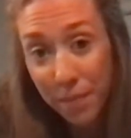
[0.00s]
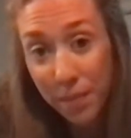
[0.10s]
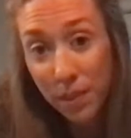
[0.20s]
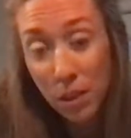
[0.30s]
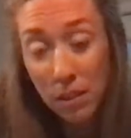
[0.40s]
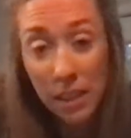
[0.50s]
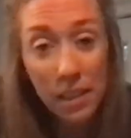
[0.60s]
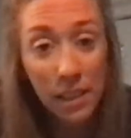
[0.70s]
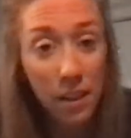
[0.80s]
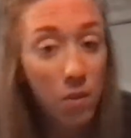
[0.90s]
So it's going to
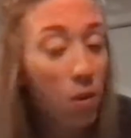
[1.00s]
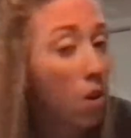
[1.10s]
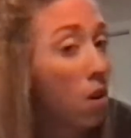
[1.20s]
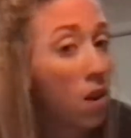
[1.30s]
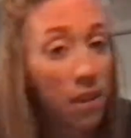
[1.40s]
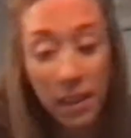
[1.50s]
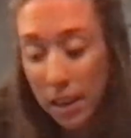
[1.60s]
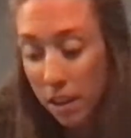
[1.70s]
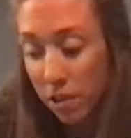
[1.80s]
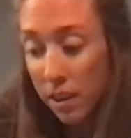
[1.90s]
tell you all the
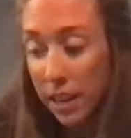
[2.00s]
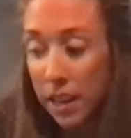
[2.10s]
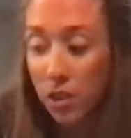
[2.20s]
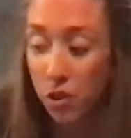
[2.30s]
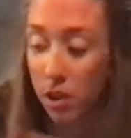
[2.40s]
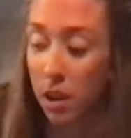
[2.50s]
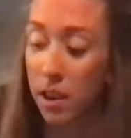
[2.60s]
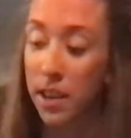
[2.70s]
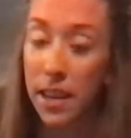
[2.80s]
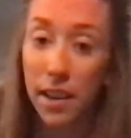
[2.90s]
ingredients you're going to
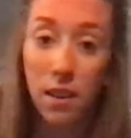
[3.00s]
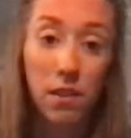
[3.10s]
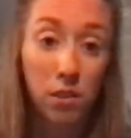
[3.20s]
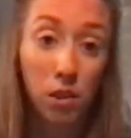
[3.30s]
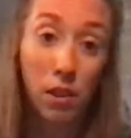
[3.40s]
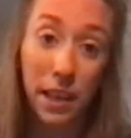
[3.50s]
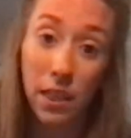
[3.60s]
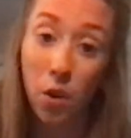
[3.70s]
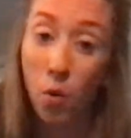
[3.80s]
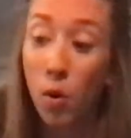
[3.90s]
need. So like
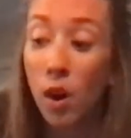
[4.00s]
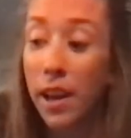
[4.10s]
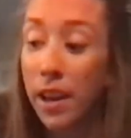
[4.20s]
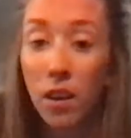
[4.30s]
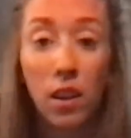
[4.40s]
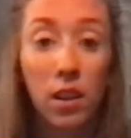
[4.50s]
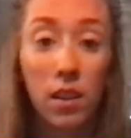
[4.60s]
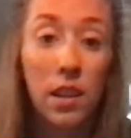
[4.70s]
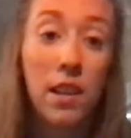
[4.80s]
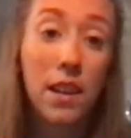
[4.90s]
the oil
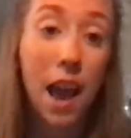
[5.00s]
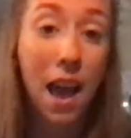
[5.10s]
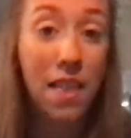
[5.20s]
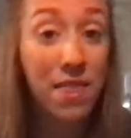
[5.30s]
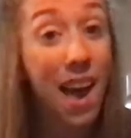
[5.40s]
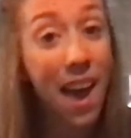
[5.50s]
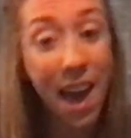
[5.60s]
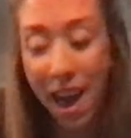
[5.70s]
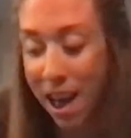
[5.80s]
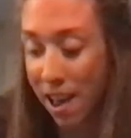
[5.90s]
and the
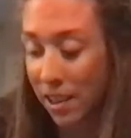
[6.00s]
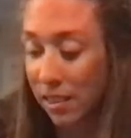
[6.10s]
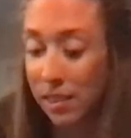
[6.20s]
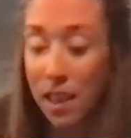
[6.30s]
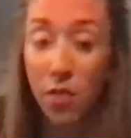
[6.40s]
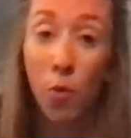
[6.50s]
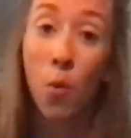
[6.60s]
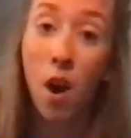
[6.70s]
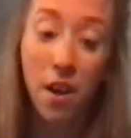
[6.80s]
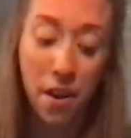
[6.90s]
eggs and the
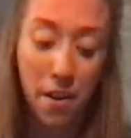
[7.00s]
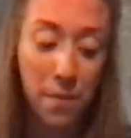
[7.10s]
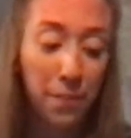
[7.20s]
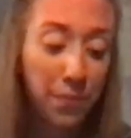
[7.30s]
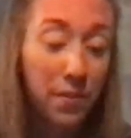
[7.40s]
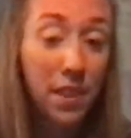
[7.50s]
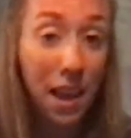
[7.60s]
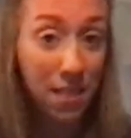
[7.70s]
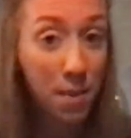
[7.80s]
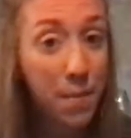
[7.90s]
water
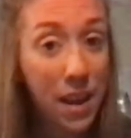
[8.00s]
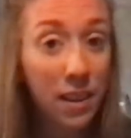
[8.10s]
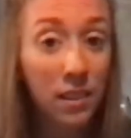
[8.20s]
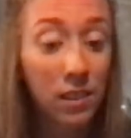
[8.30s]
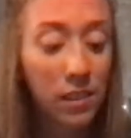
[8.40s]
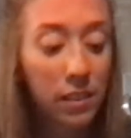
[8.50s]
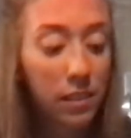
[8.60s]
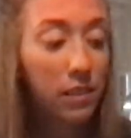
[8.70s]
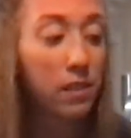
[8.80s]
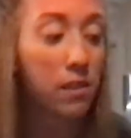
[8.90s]
and the mix.
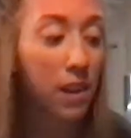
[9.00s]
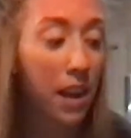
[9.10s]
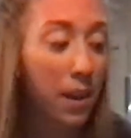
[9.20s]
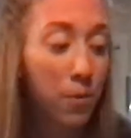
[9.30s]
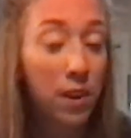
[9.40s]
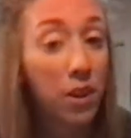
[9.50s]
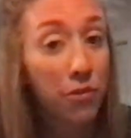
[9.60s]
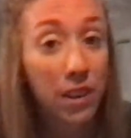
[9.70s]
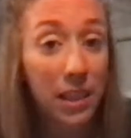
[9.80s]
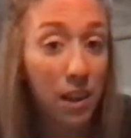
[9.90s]
Okay, we're going to
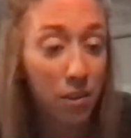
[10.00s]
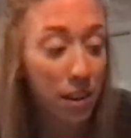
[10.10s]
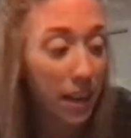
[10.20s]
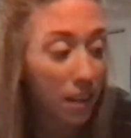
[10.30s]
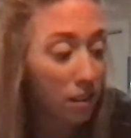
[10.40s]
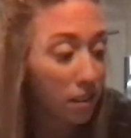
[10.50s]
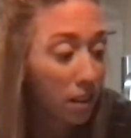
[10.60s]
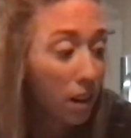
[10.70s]
read the ingredients.